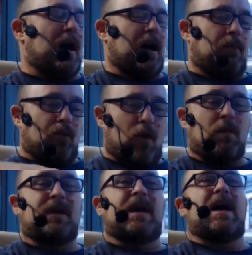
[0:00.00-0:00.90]
um,
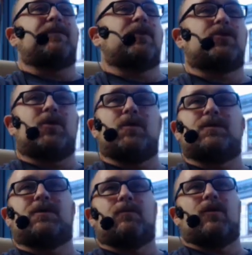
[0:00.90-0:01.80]
Roman Catholic
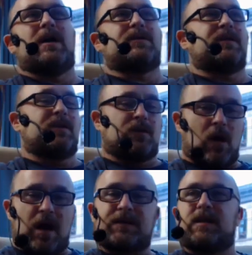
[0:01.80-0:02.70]
Church suppressed these
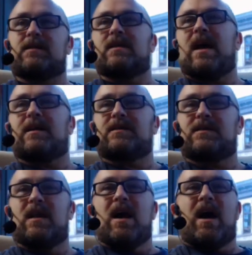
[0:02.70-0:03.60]
Gnostic
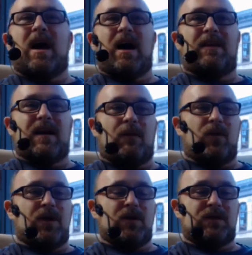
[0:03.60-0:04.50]
sects uh, that
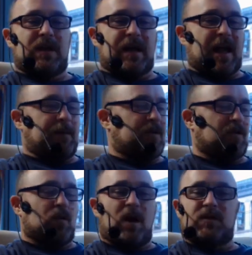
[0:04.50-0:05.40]
were using cannabis,
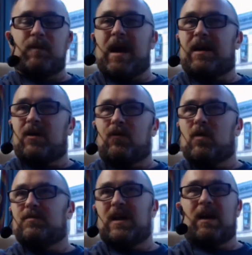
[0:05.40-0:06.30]
as well as pagan
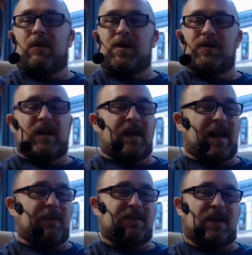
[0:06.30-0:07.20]
groups that were using
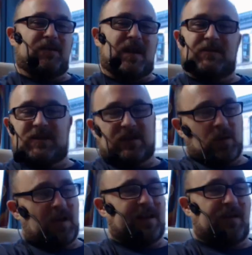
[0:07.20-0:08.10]
cannabis and other substances. That's
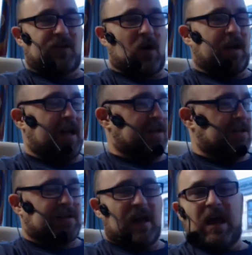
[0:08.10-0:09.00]
what led to the Dark
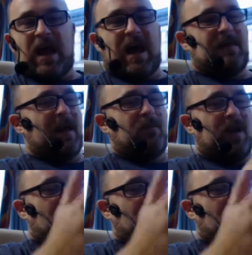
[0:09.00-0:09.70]
Ages. And then when